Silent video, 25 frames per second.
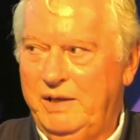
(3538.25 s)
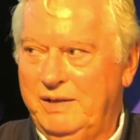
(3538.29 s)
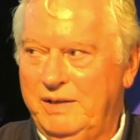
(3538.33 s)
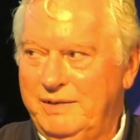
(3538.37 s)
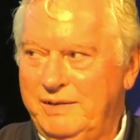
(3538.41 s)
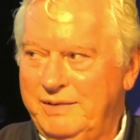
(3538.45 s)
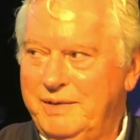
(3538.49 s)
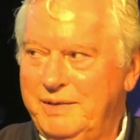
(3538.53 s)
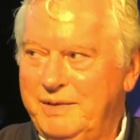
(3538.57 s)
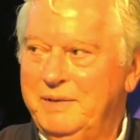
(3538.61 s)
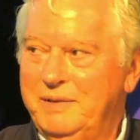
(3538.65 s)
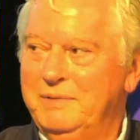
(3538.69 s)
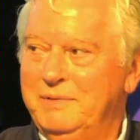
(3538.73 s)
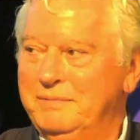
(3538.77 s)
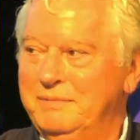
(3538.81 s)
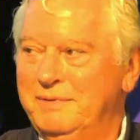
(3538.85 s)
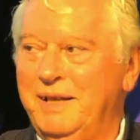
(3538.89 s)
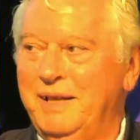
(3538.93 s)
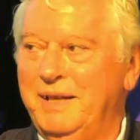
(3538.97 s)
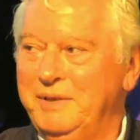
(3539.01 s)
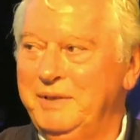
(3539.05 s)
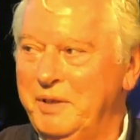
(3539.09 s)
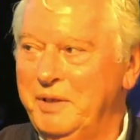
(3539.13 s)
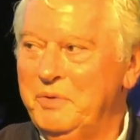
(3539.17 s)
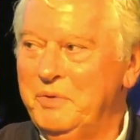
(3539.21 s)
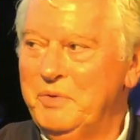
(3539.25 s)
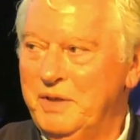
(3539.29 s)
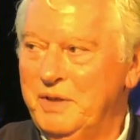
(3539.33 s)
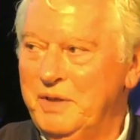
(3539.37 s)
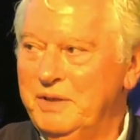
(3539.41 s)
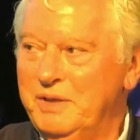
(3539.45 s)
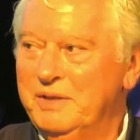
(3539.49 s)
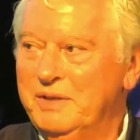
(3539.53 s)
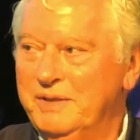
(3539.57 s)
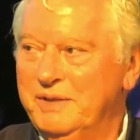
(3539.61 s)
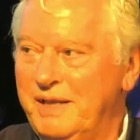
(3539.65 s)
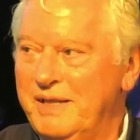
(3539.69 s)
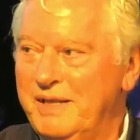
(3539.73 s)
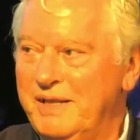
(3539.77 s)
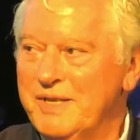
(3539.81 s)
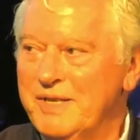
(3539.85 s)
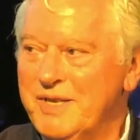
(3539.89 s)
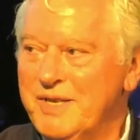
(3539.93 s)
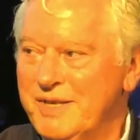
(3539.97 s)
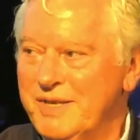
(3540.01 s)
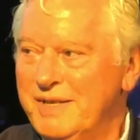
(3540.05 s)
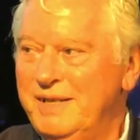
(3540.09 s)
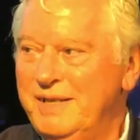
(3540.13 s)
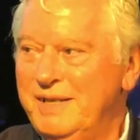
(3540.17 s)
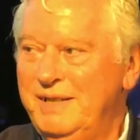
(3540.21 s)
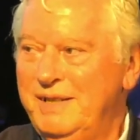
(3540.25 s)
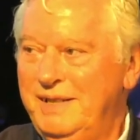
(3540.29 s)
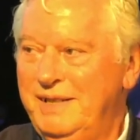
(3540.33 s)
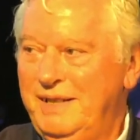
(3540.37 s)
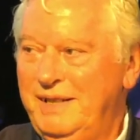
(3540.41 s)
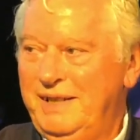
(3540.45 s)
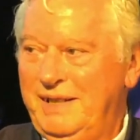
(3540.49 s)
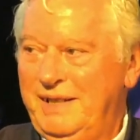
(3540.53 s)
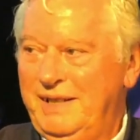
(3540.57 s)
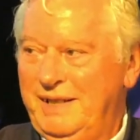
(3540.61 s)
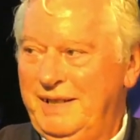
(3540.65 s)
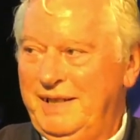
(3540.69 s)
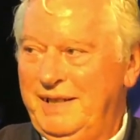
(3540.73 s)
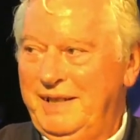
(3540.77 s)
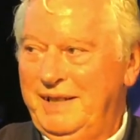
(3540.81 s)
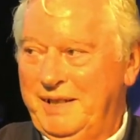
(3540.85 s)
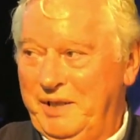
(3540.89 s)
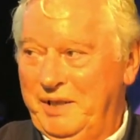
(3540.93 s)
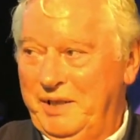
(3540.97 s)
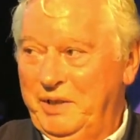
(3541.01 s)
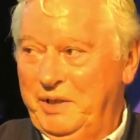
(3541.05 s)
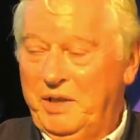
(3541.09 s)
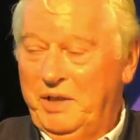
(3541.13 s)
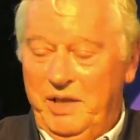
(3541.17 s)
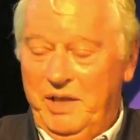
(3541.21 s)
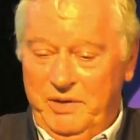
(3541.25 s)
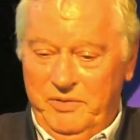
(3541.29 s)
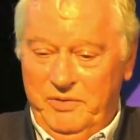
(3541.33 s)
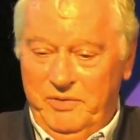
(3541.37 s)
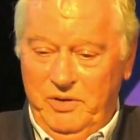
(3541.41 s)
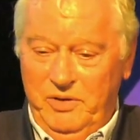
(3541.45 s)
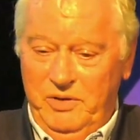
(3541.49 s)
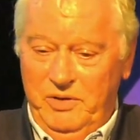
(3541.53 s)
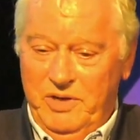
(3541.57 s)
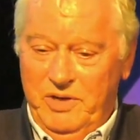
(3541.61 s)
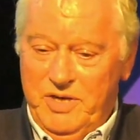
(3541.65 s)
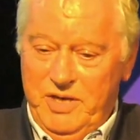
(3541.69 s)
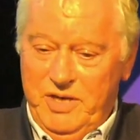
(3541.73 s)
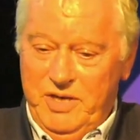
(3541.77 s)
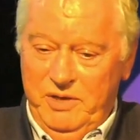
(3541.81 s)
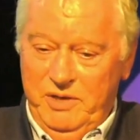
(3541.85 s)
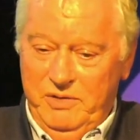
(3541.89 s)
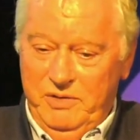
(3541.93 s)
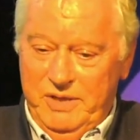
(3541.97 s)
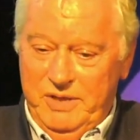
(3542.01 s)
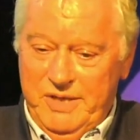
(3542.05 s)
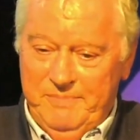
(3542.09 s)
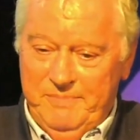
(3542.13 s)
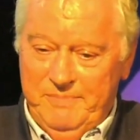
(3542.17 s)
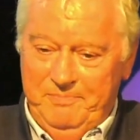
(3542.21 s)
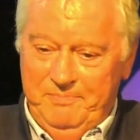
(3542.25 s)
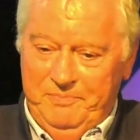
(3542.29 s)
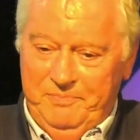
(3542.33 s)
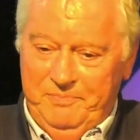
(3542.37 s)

I think I don't think that that's going to get through the stewards.